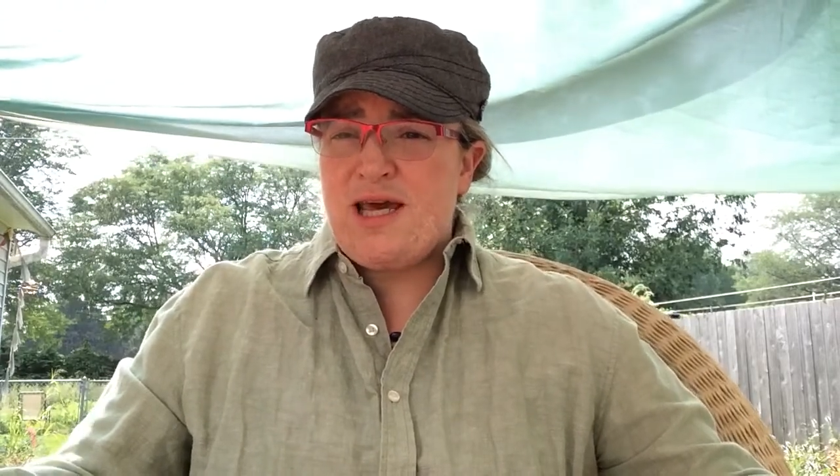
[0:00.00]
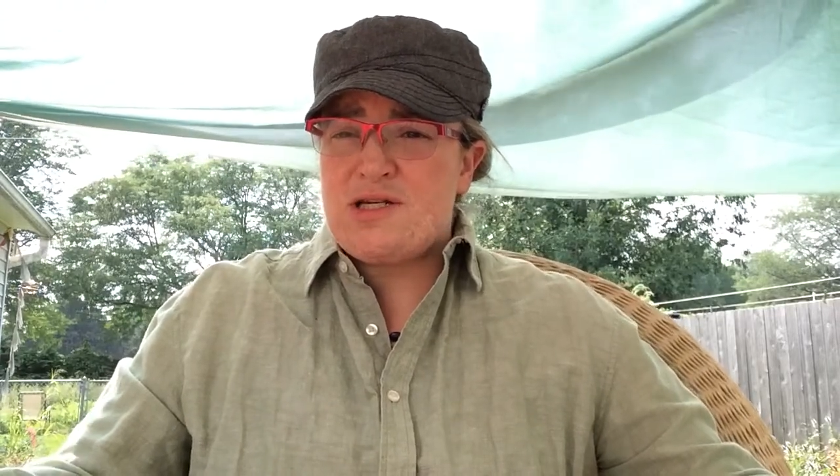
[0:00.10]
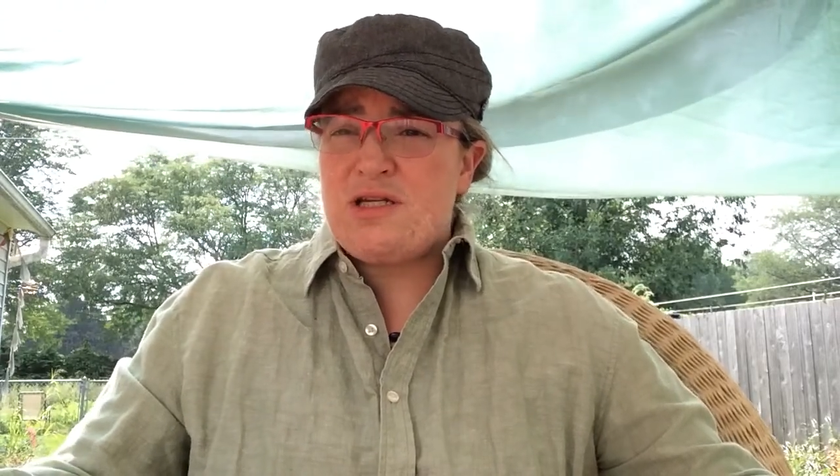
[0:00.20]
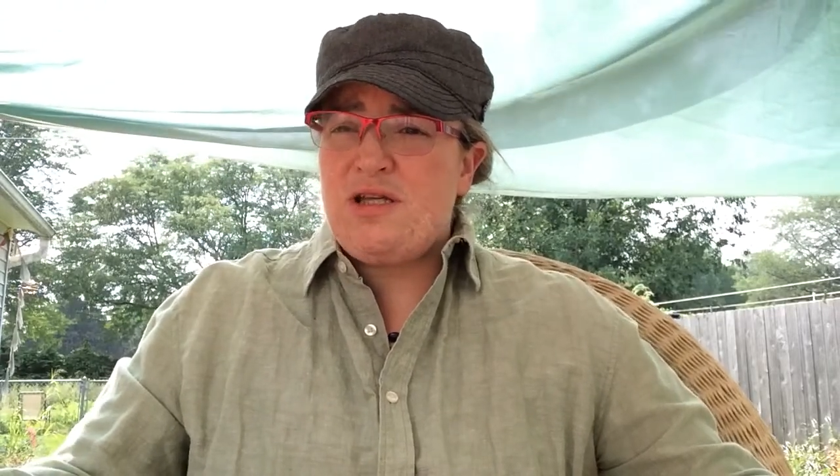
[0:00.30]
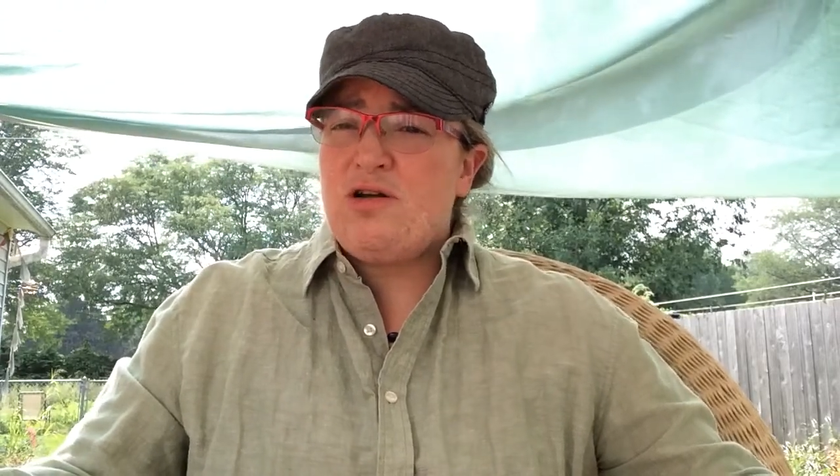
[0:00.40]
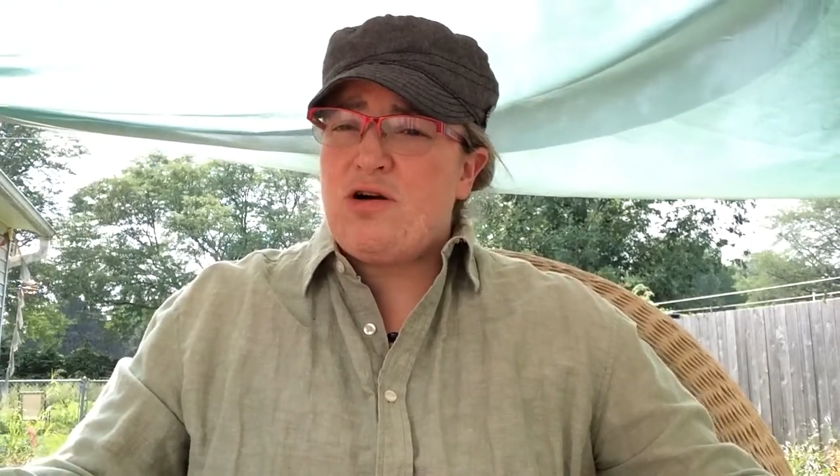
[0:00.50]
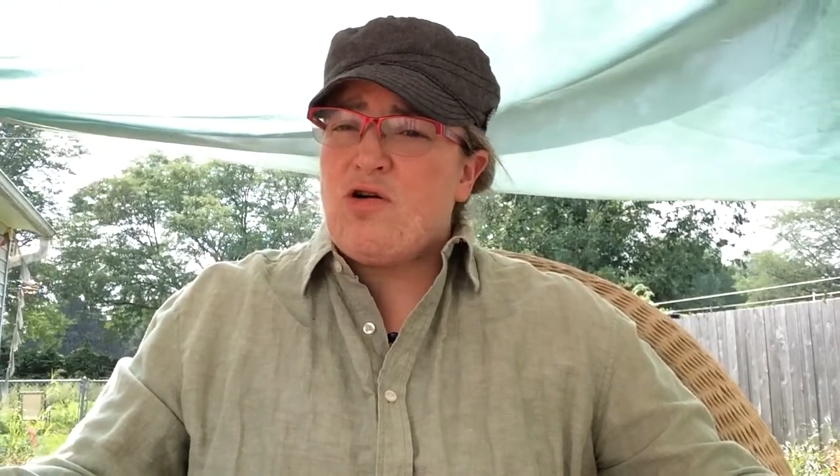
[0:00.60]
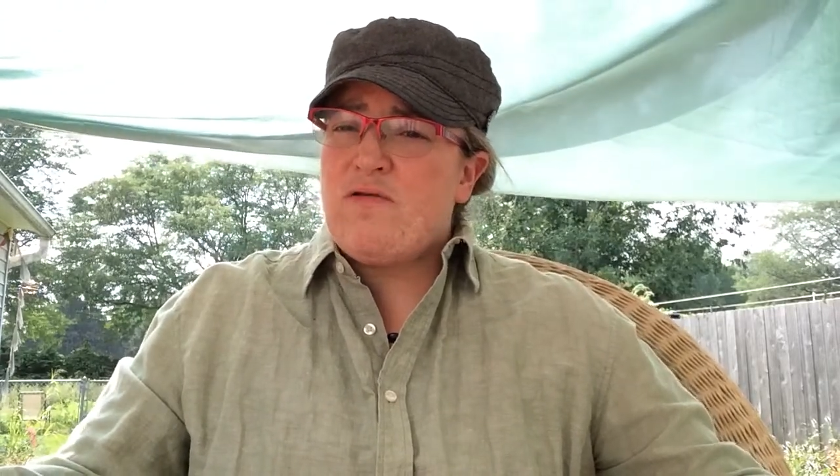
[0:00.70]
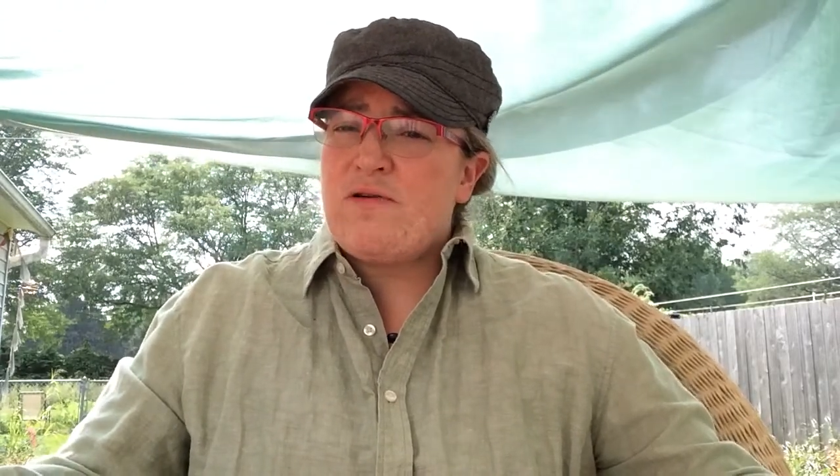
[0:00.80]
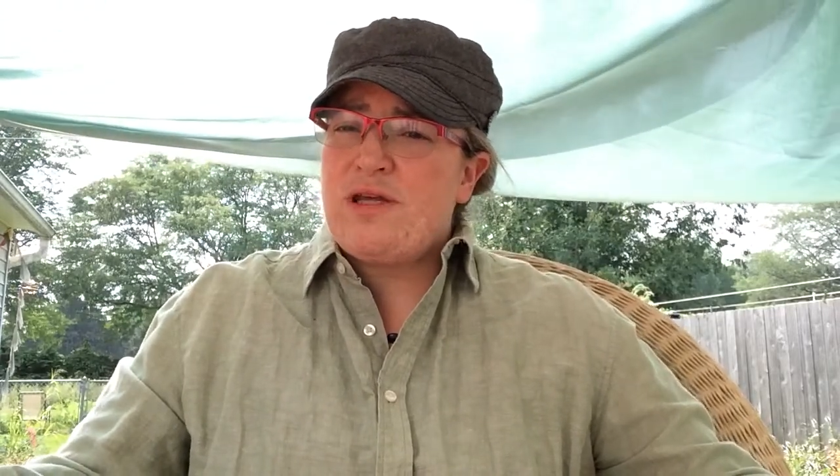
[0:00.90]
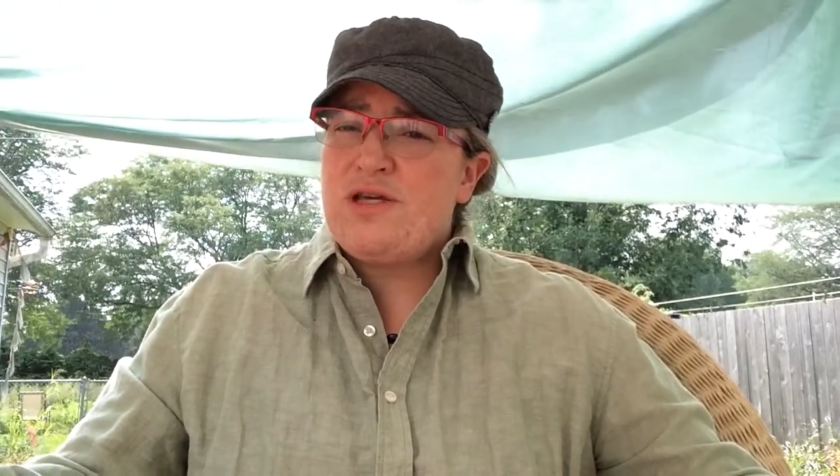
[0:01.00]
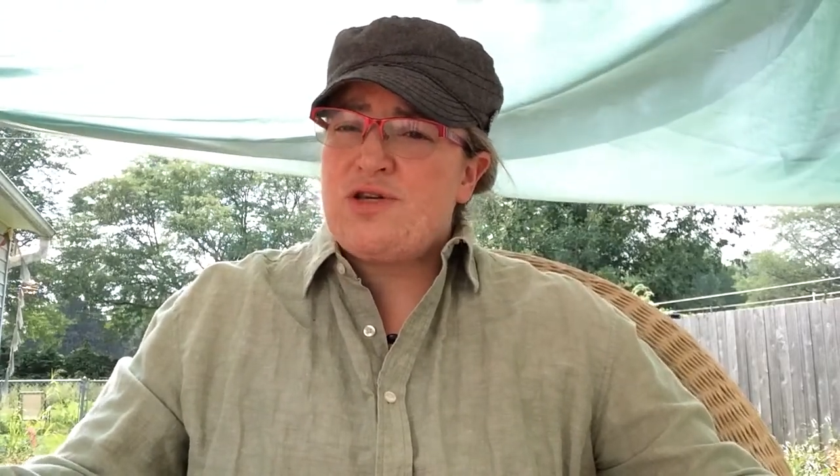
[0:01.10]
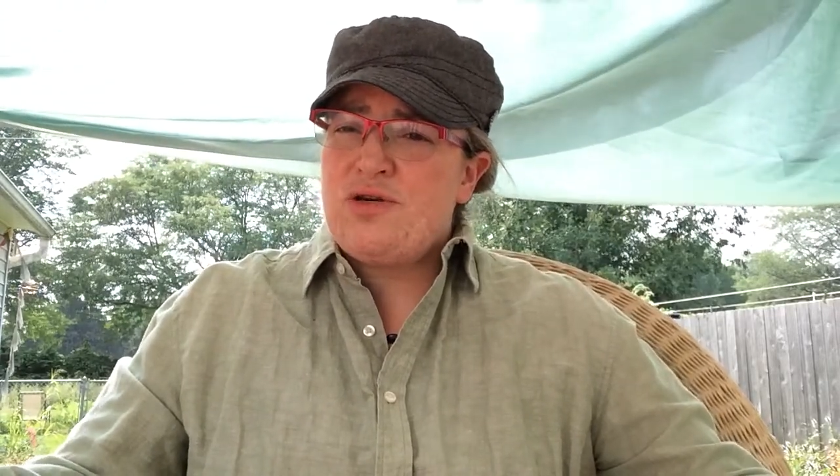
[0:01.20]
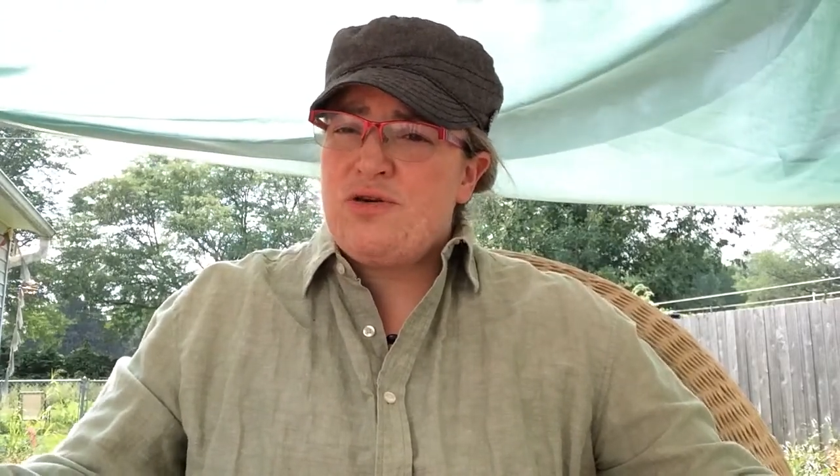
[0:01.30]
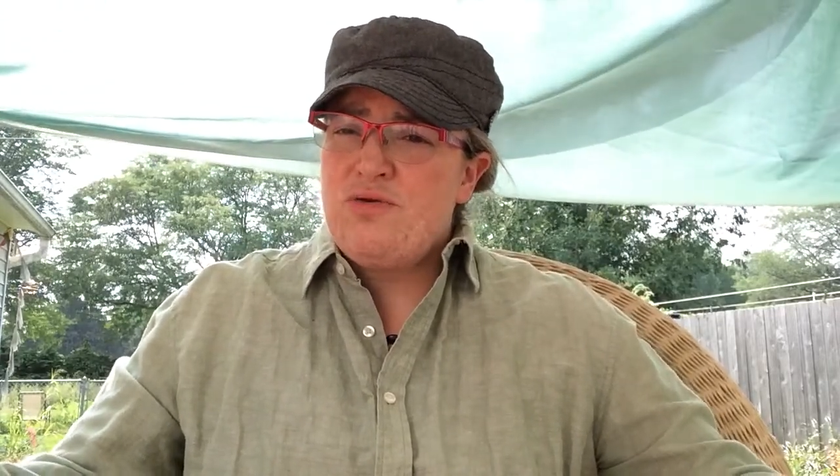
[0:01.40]
actually look over these
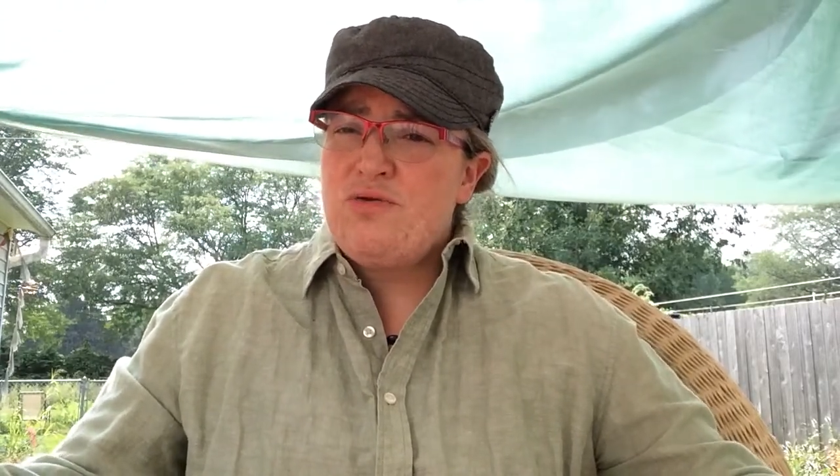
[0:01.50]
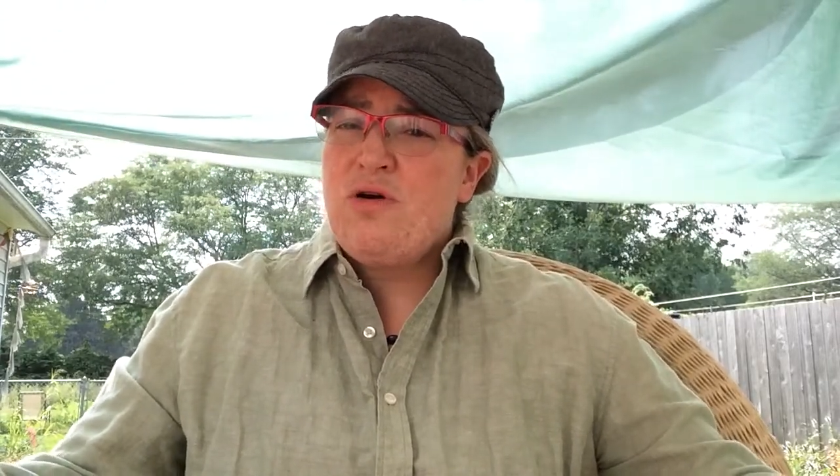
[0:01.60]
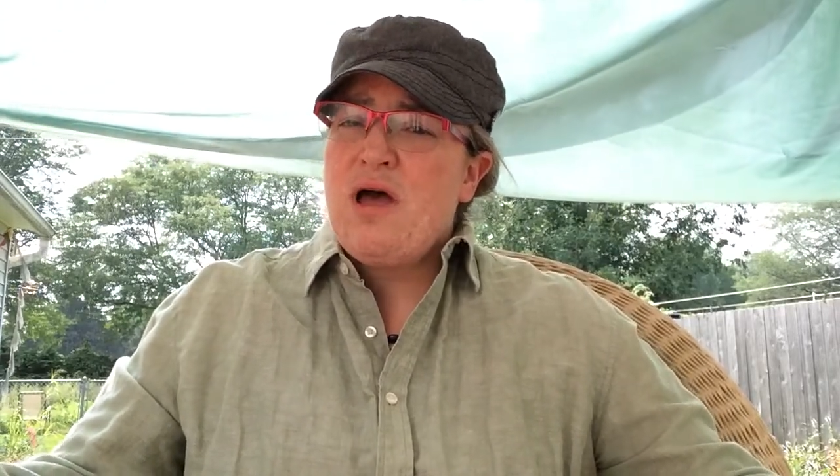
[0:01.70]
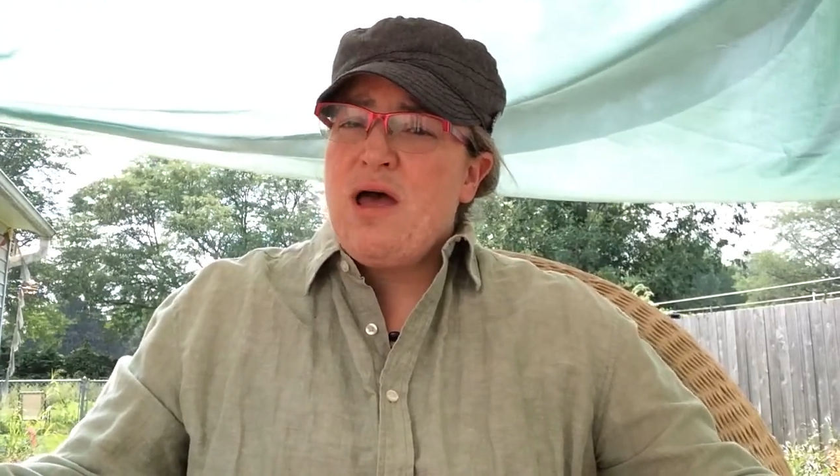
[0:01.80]
two